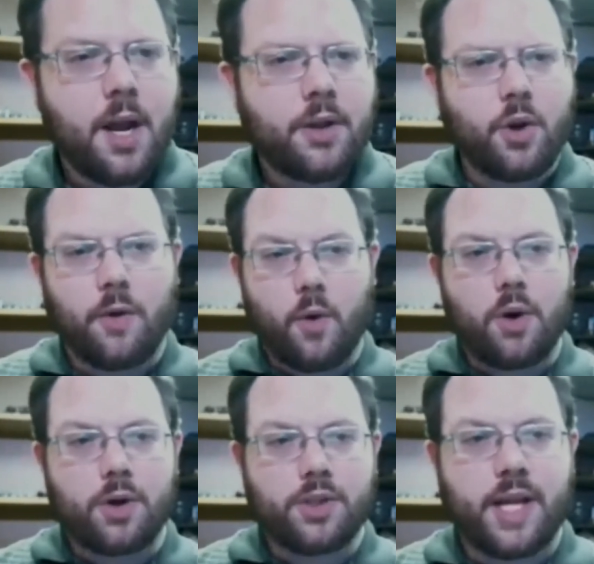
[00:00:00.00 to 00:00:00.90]
So, of
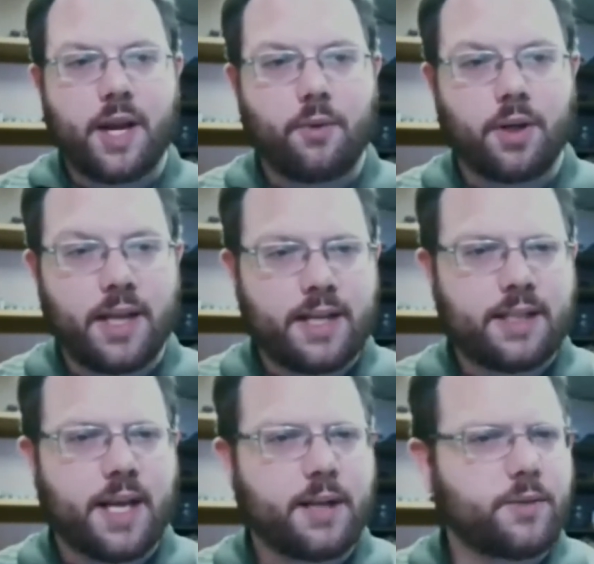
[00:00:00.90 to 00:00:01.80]
course, they
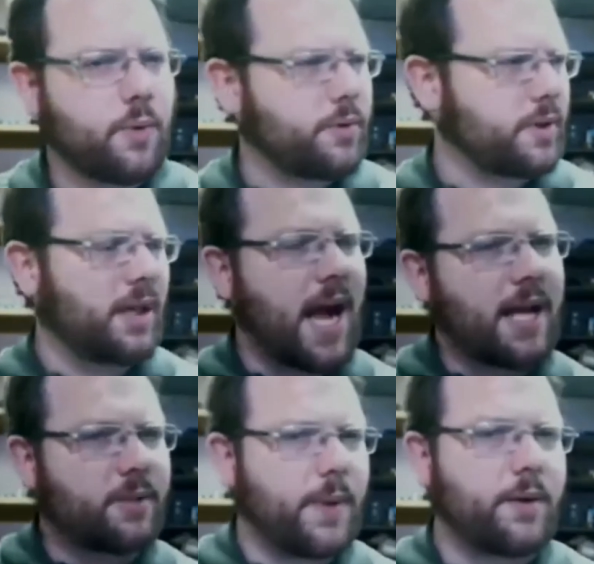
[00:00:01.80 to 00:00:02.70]
released this, what was it,
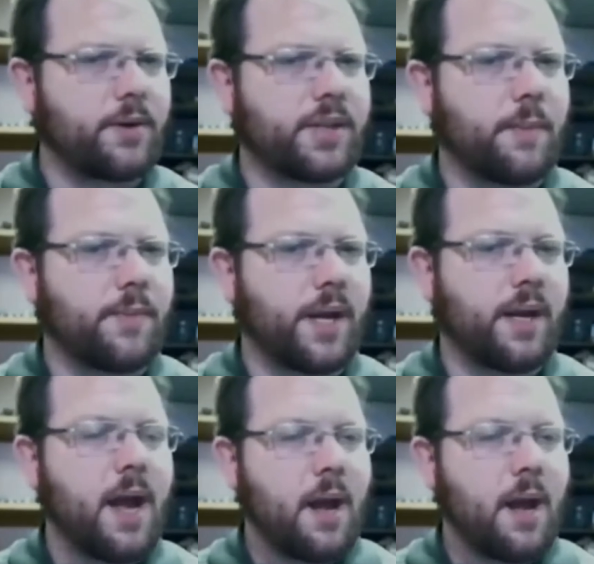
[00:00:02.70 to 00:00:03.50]
last week or something,